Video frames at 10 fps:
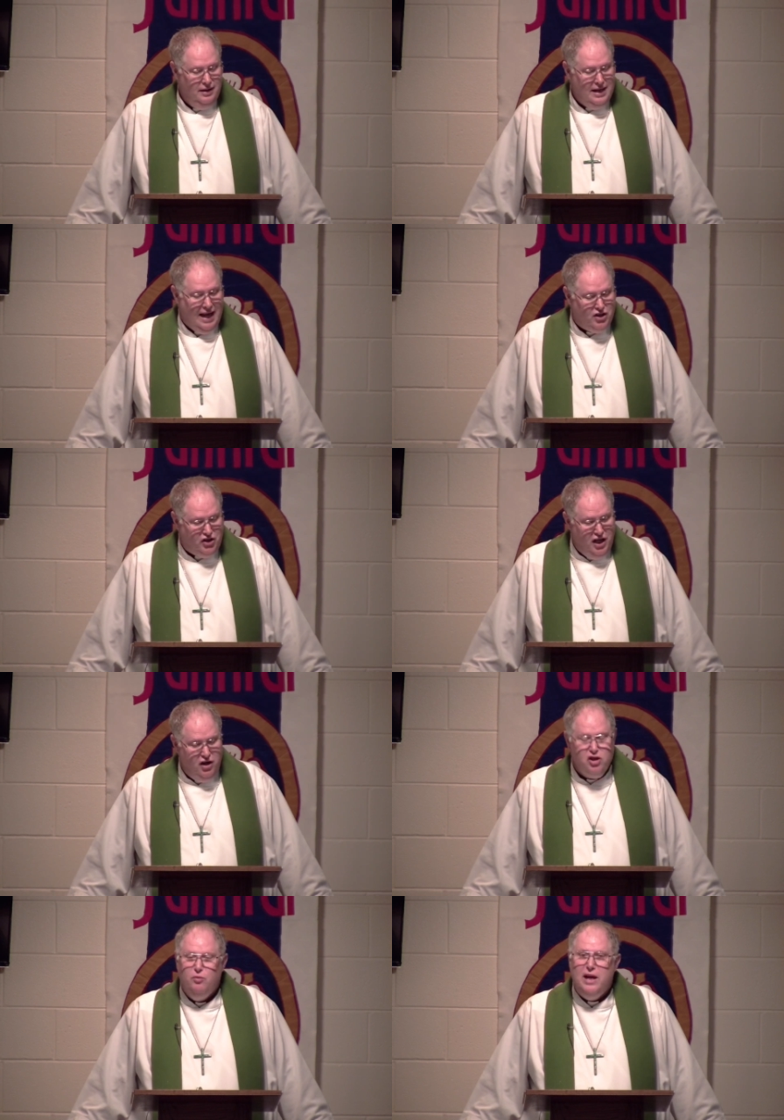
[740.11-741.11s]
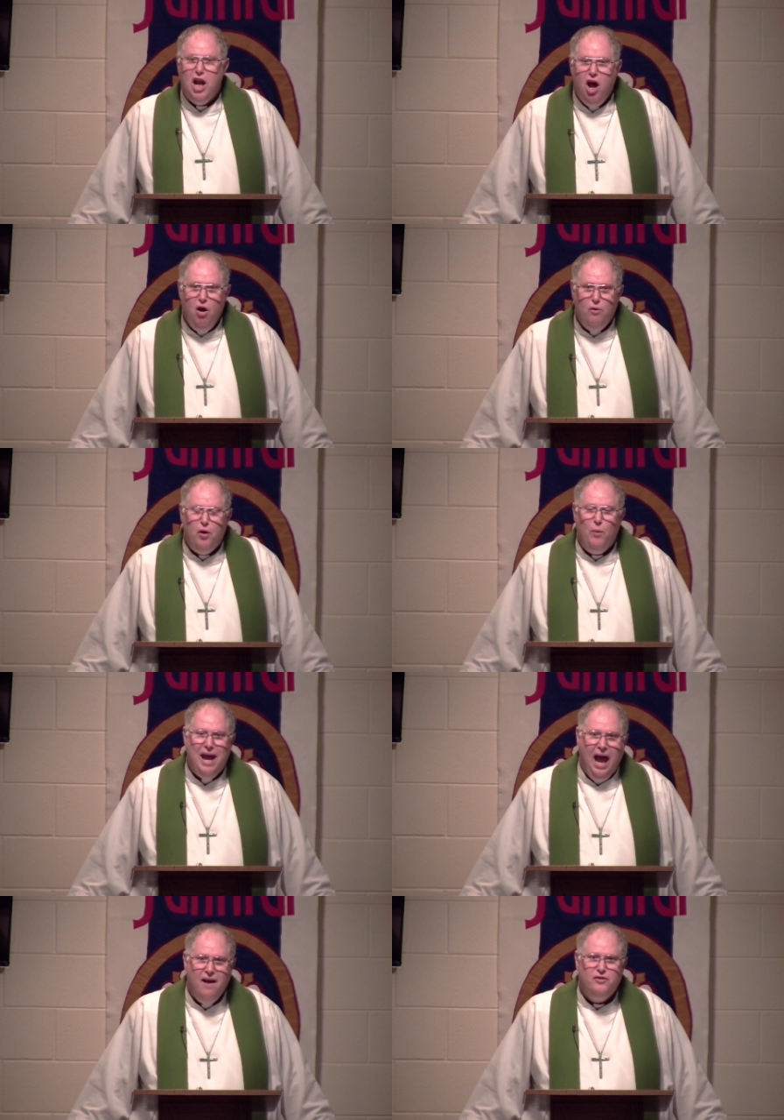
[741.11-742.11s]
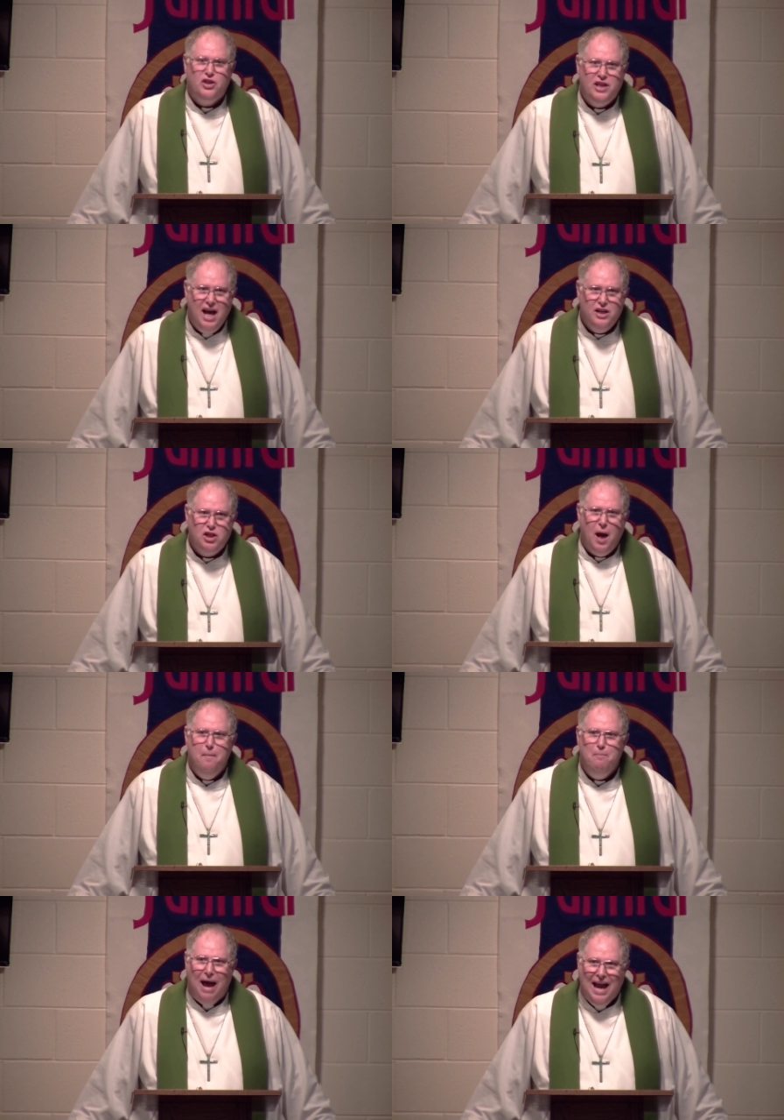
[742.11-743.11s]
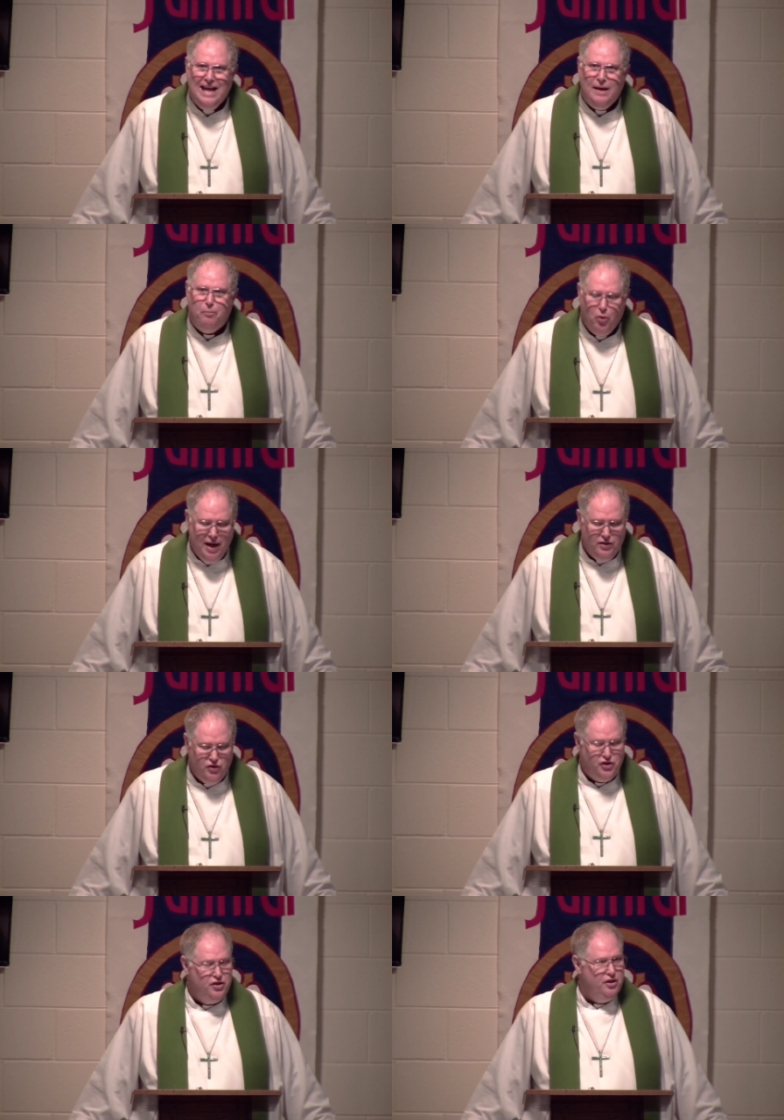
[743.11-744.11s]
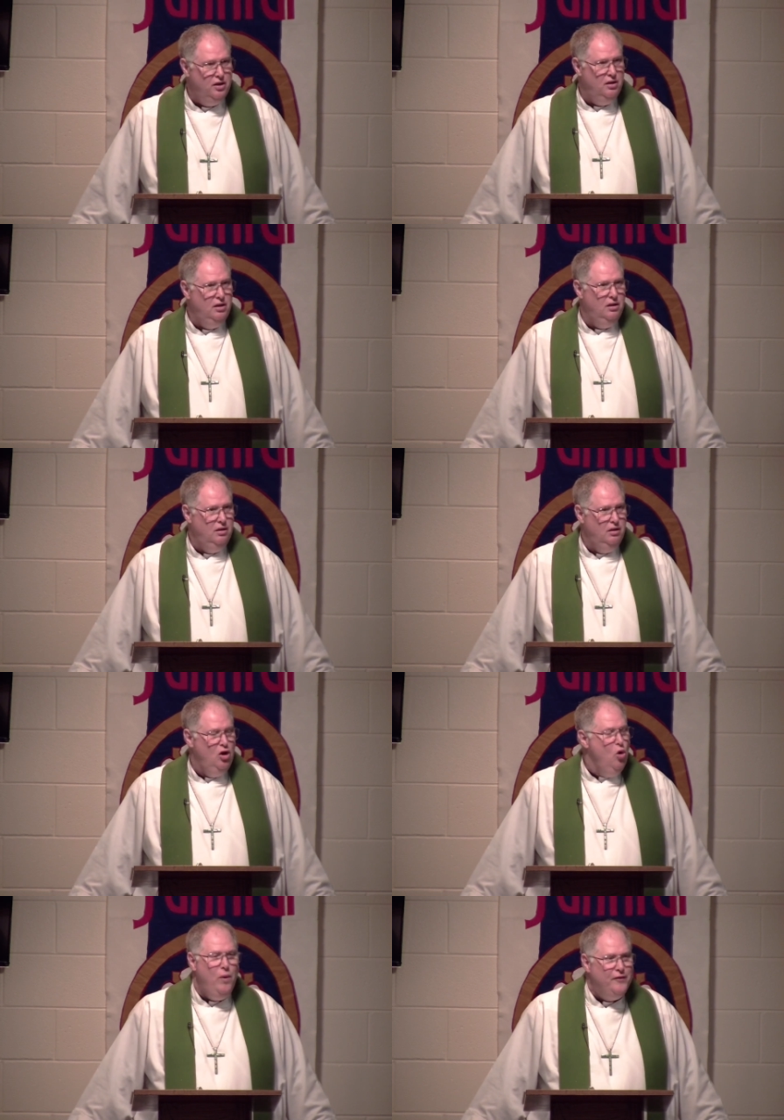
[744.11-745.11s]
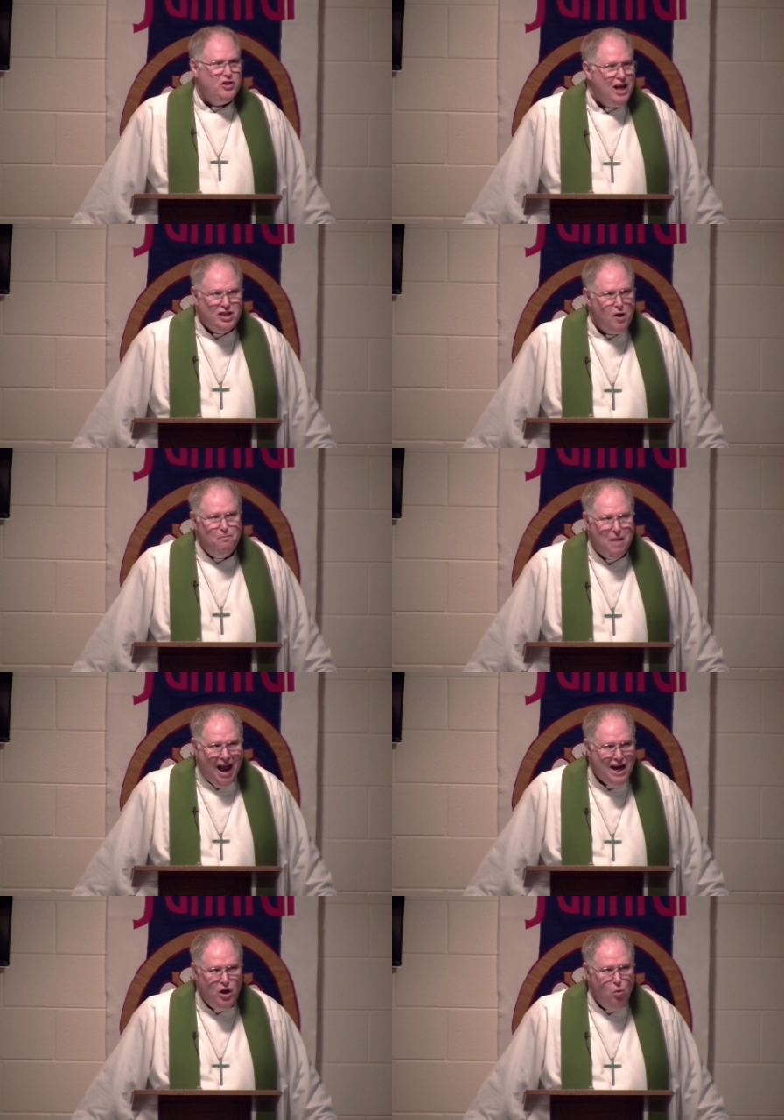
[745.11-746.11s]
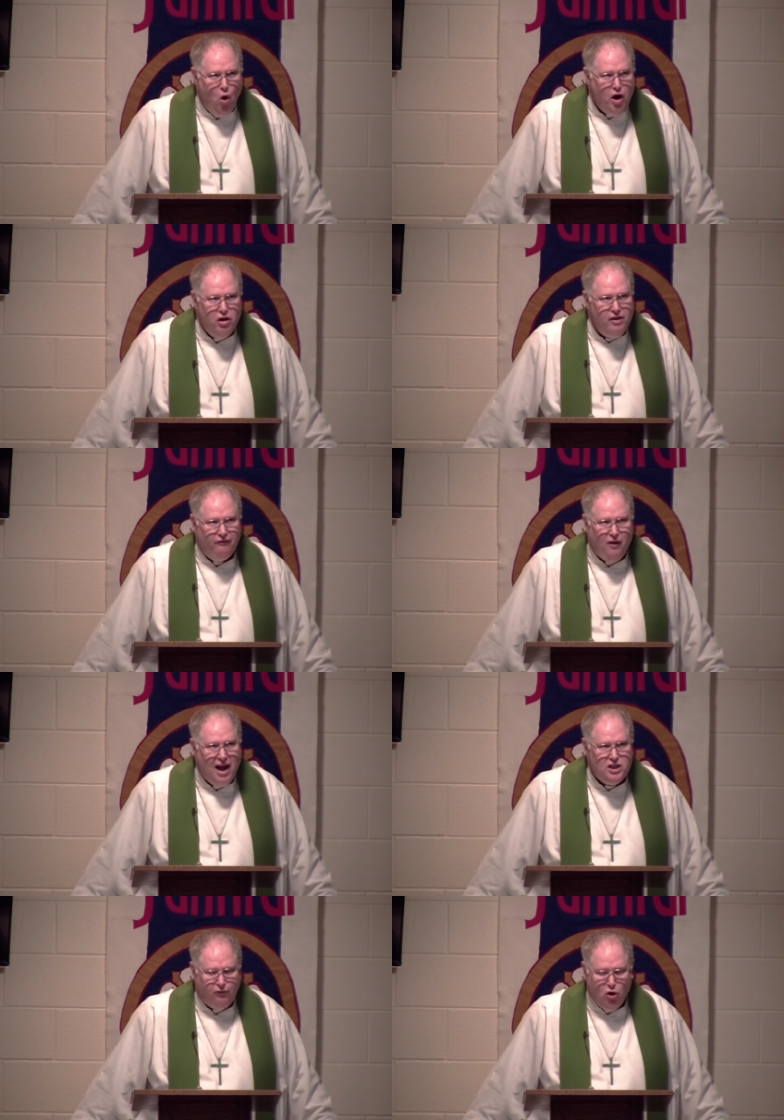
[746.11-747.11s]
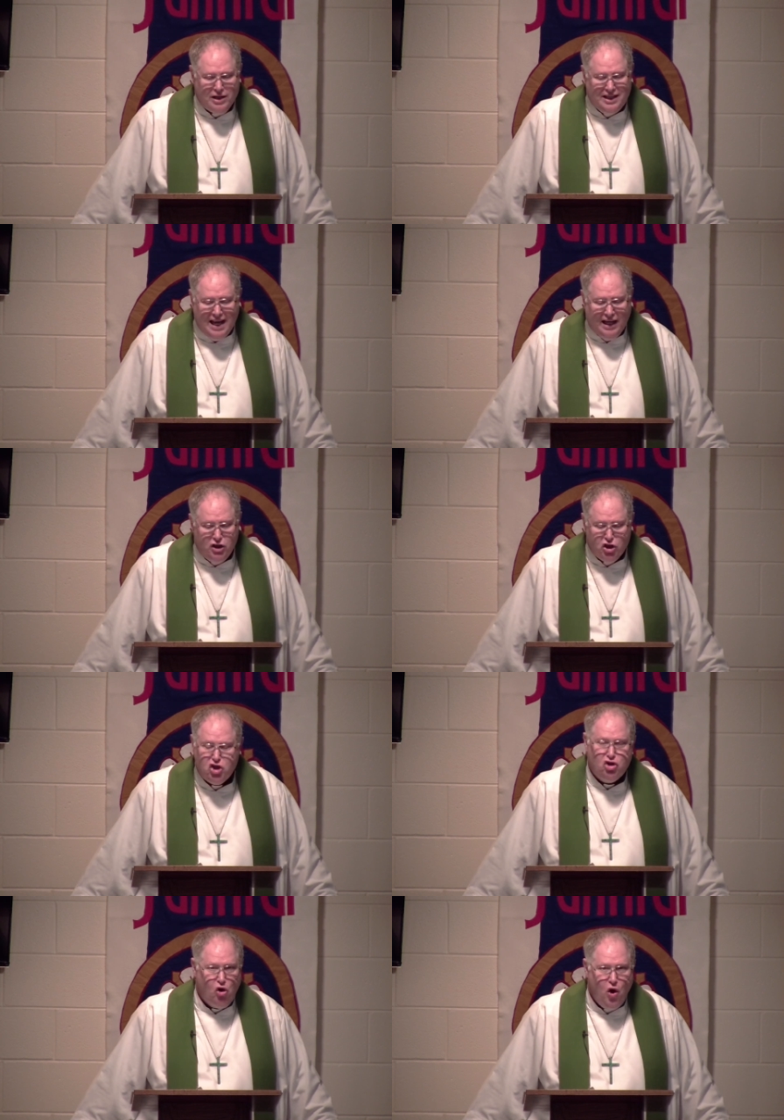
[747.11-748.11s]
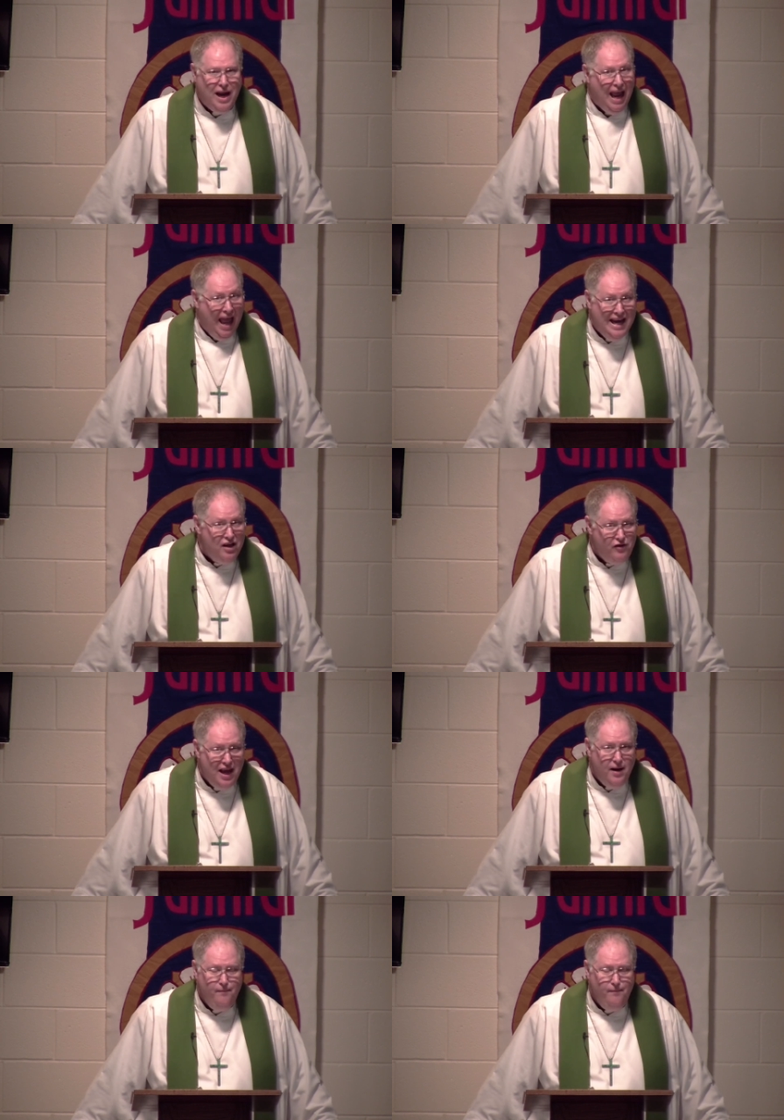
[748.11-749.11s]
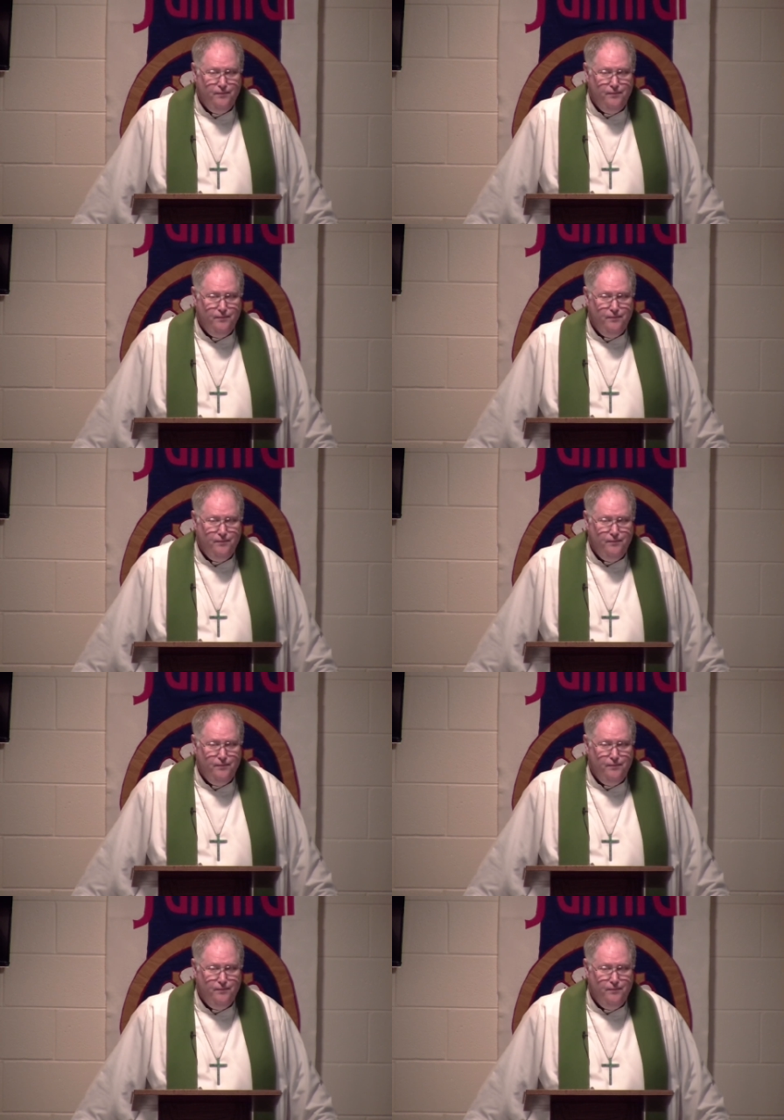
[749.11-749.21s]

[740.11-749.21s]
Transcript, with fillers: As sinners, we know that we have such a mighty prince. We have such a mighty warrior that fights for us. He can destroy anything.